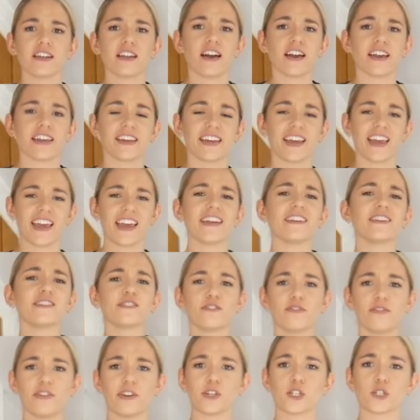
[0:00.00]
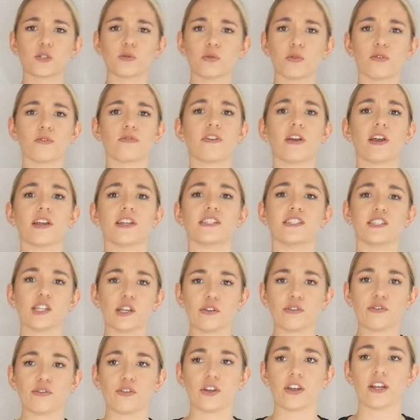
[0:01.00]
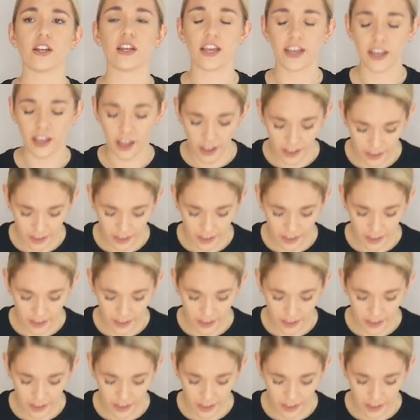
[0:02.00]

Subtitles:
like individual, very different. Like,